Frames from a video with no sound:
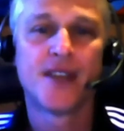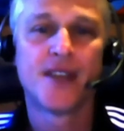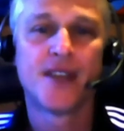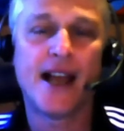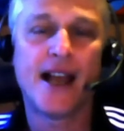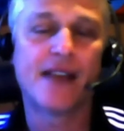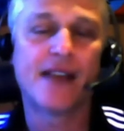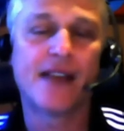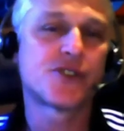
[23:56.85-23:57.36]

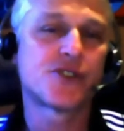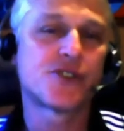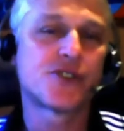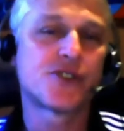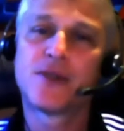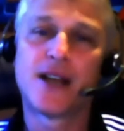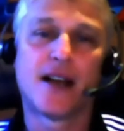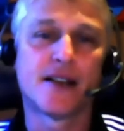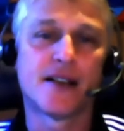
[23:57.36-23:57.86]
after
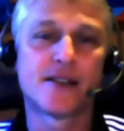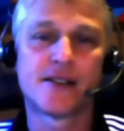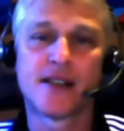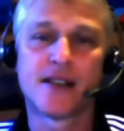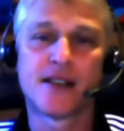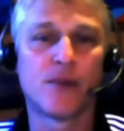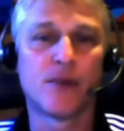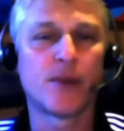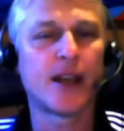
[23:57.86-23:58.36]

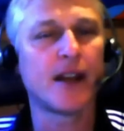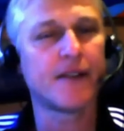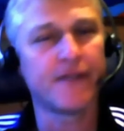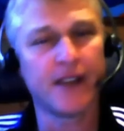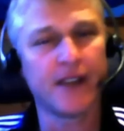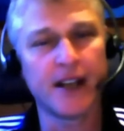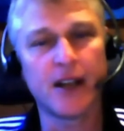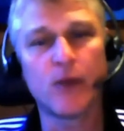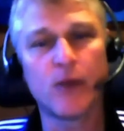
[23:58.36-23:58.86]
2009. We got to
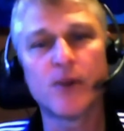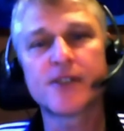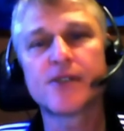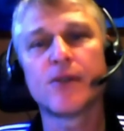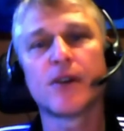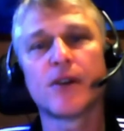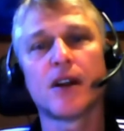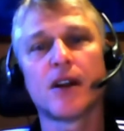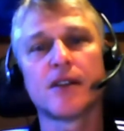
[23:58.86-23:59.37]
find out what's
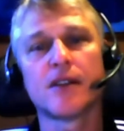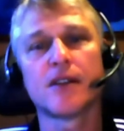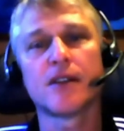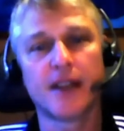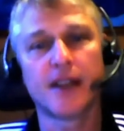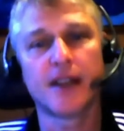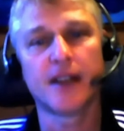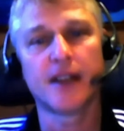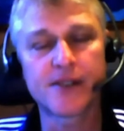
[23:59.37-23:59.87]
going on
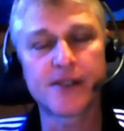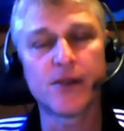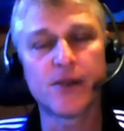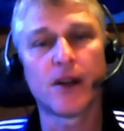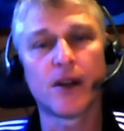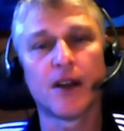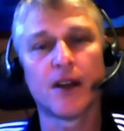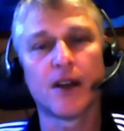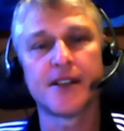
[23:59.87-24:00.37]
today, what's
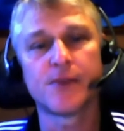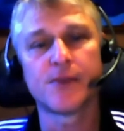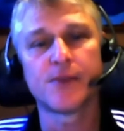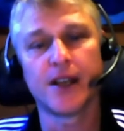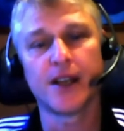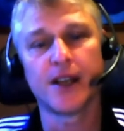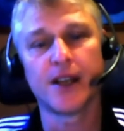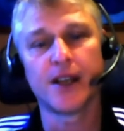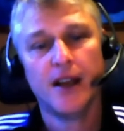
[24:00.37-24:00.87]
going on this
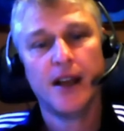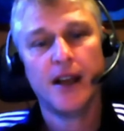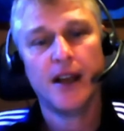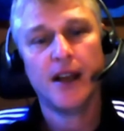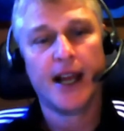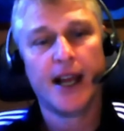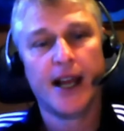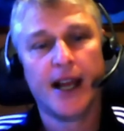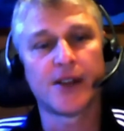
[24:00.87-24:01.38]
week.
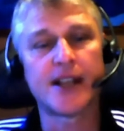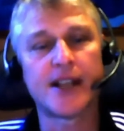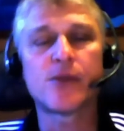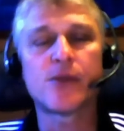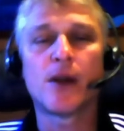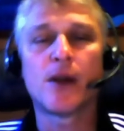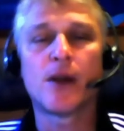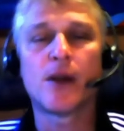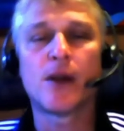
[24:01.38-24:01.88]
And so
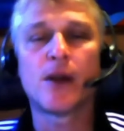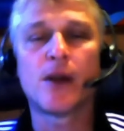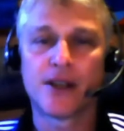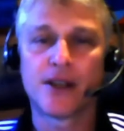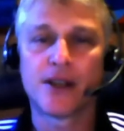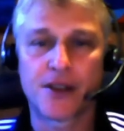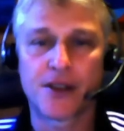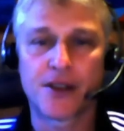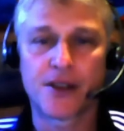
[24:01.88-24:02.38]
that's why we look at
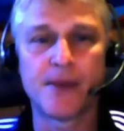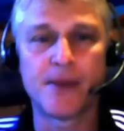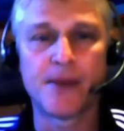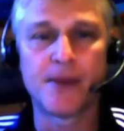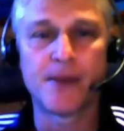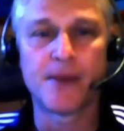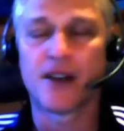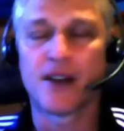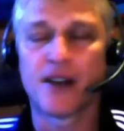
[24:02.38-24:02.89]
the 30-minute
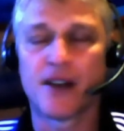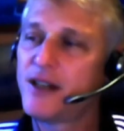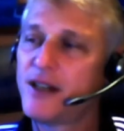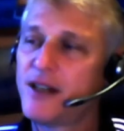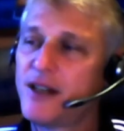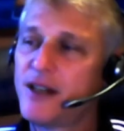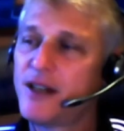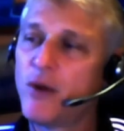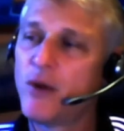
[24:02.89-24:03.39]
charts. You
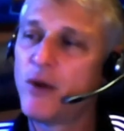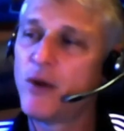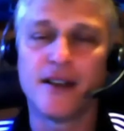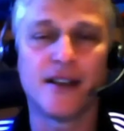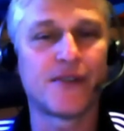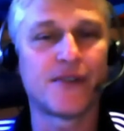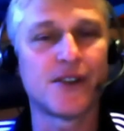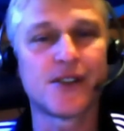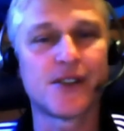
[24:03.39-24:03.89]
know what?
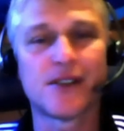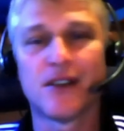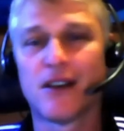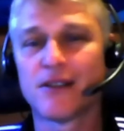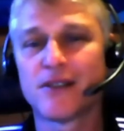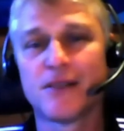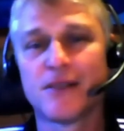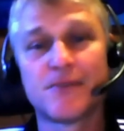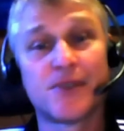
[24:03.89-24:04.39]
If there's a
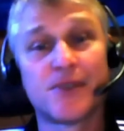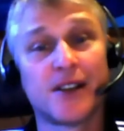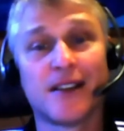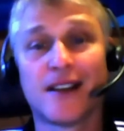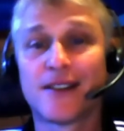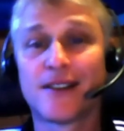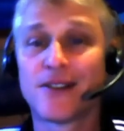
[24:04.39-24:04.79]
long-term trend like